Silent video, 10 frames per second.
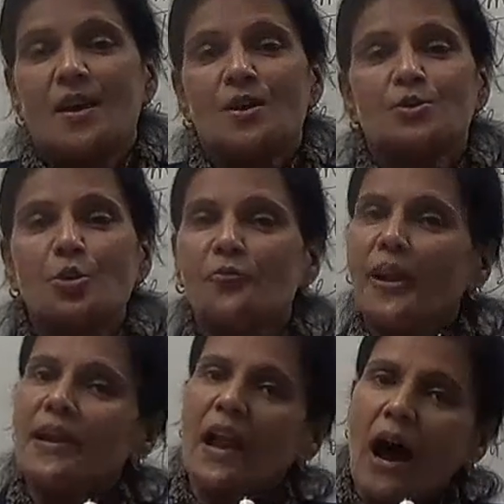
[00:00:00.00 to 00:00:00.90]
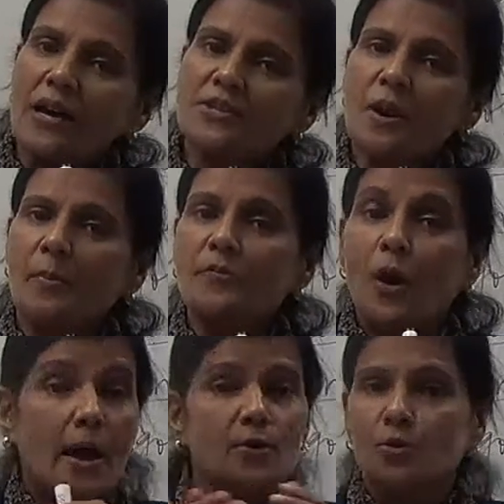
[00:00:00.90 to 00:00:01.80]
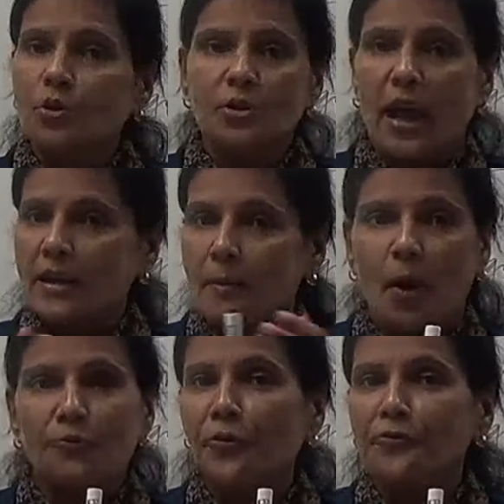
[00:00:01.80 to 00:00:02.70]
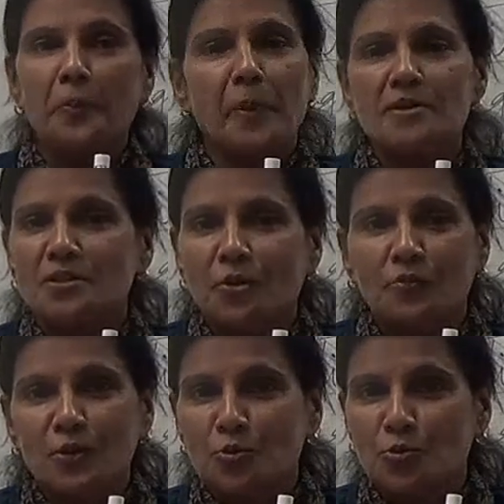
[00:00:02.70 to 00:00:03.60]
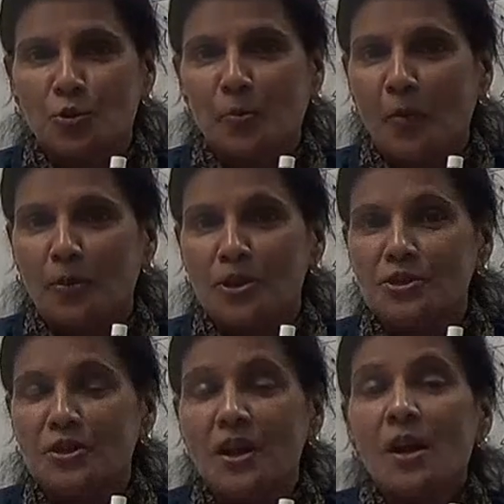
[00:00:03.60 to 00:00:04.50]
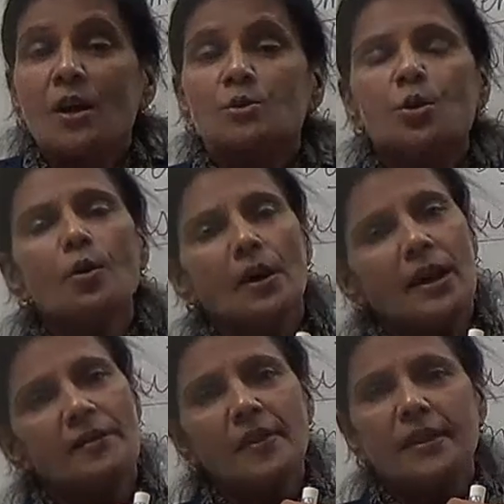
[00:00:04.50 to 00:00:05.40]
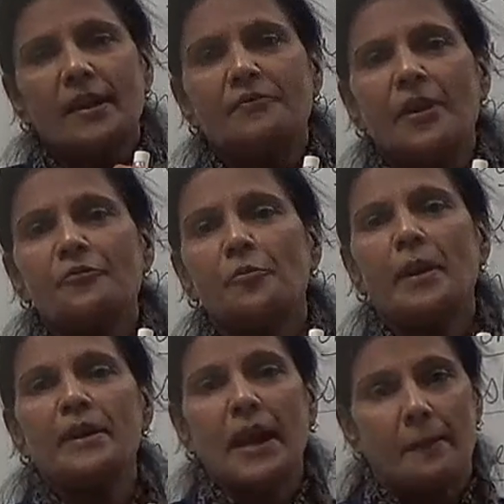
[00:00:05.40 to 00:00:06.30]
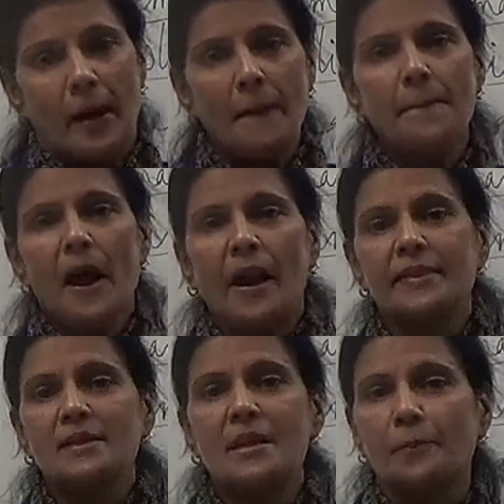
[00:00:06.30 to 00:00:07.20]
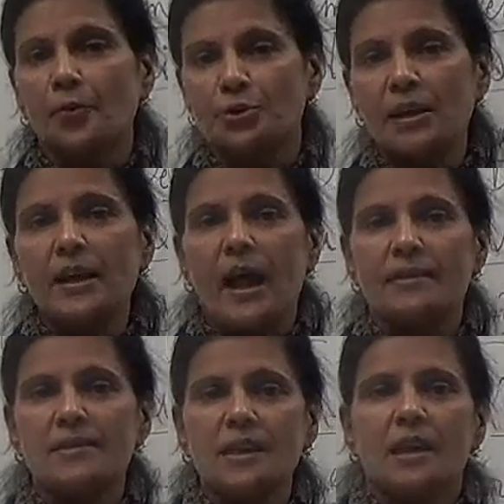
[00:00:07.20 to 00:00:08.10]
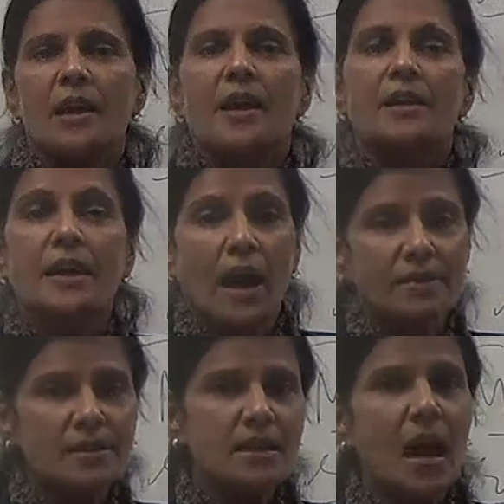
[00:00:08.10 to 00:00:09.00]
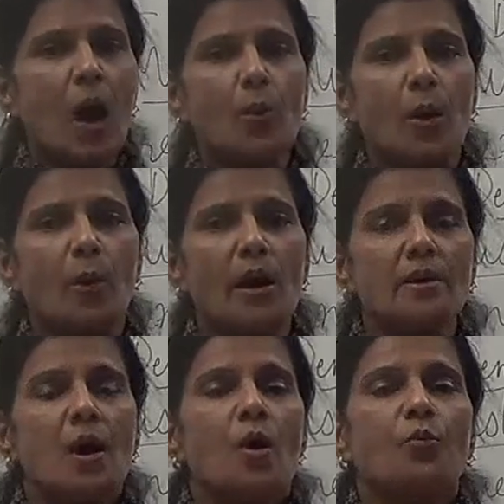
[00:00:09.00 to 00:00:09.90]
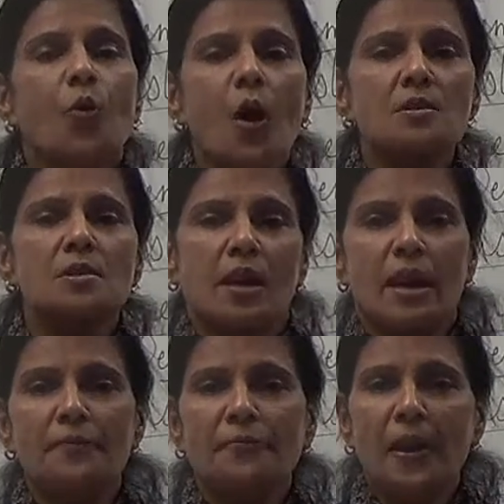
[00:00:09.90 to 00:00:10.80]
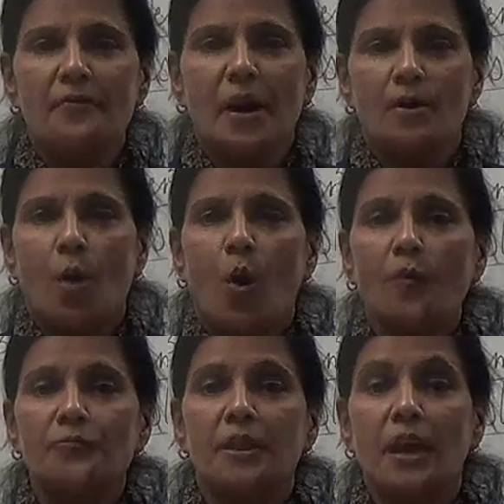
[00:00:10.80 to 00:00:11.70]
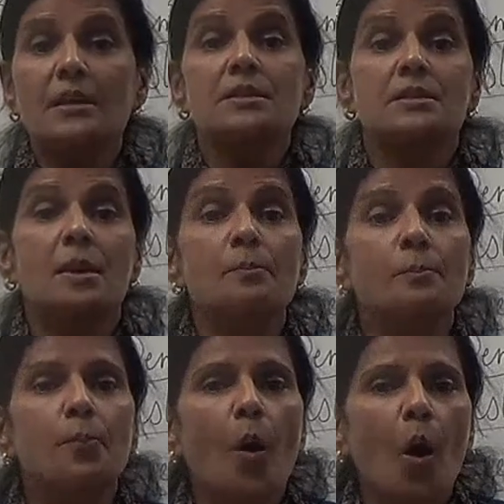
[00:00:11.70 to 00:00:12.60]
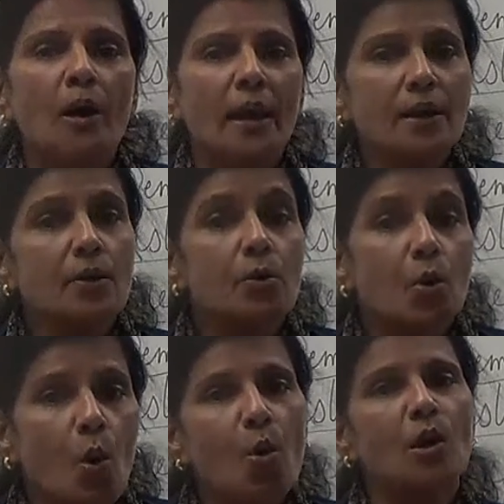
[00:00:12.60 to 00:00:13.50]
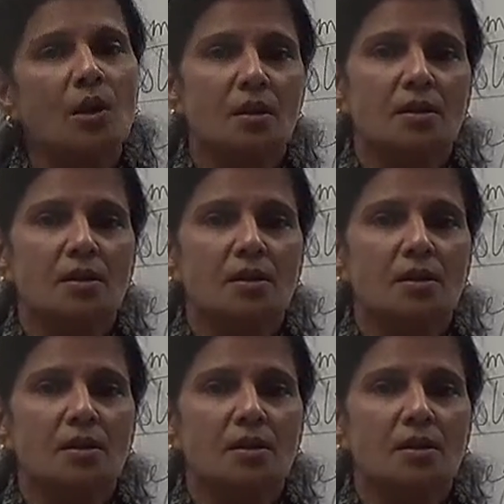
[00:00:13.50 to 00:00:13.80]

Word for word: So when large number, and you know they are about 50% of the total population. So even then when women came up and they supported Gandhiji, Gandhiji however was in favor of their symbolic role.